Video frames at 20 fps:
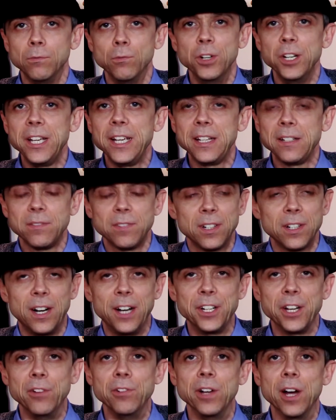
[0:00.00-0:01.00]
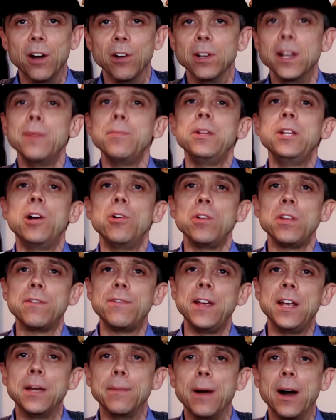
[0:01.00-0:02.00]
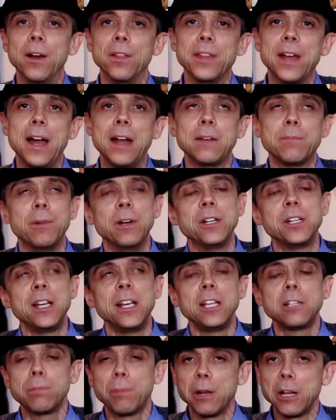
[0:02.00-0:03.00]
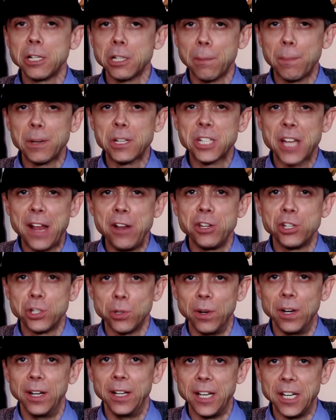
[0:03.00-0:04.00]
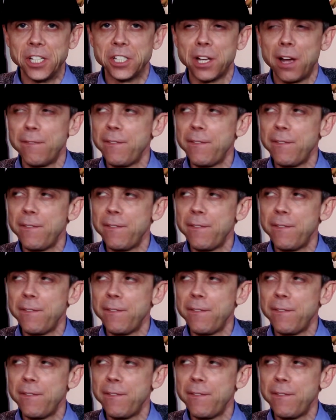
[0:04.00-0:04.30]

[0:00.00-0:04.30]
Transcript: Would it? I don't know. Let me know what you think about that, but it's a potential at least.